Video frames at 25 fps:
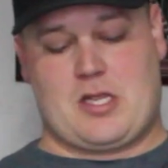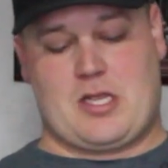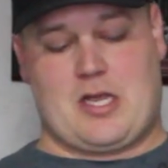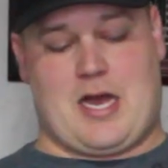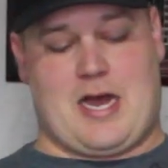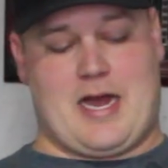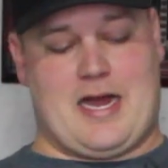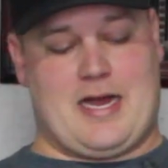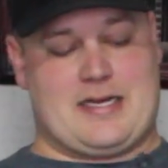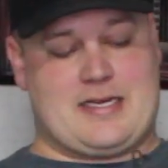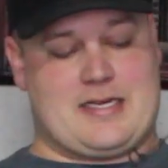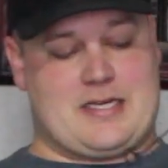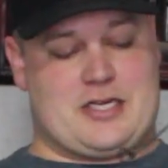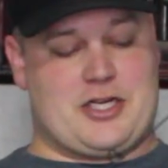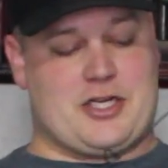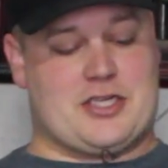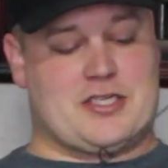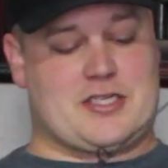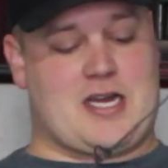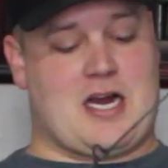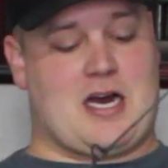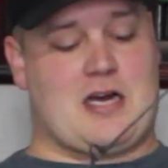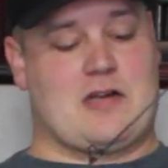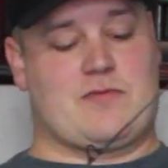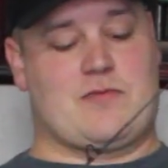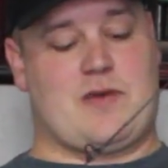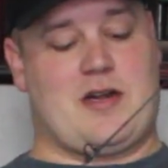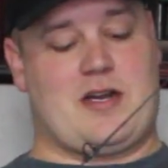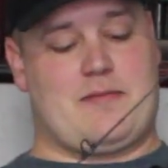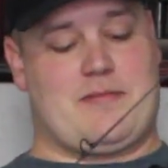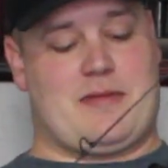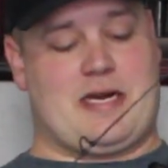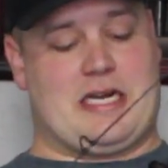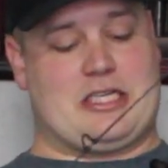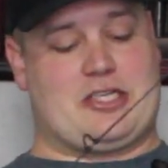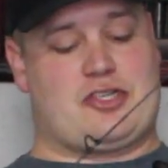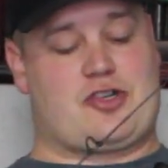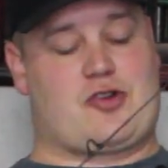I had just gotten rid of
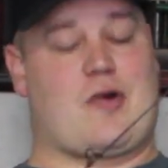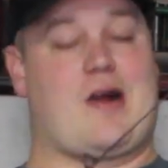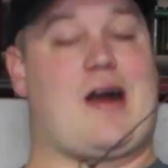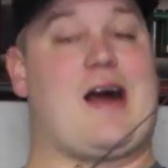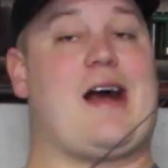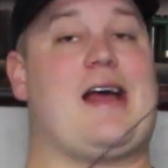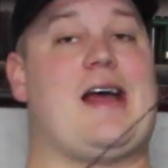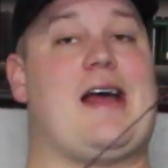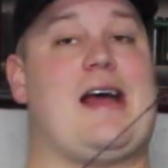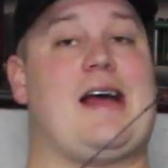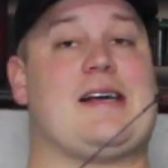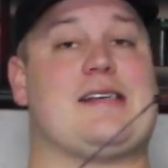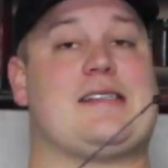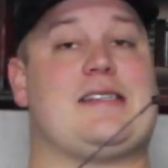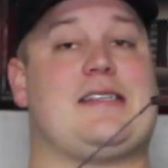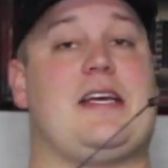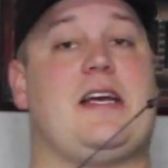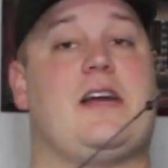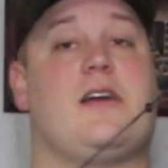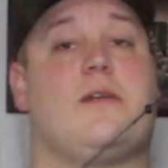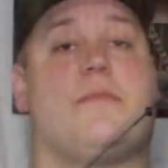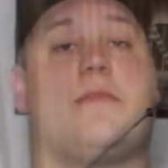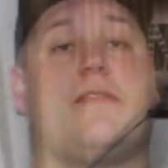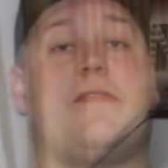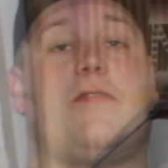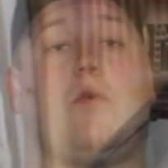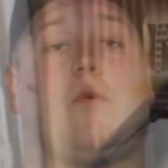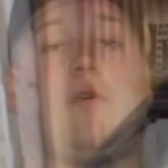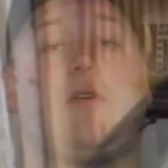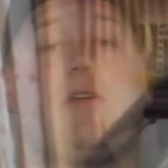my triax here before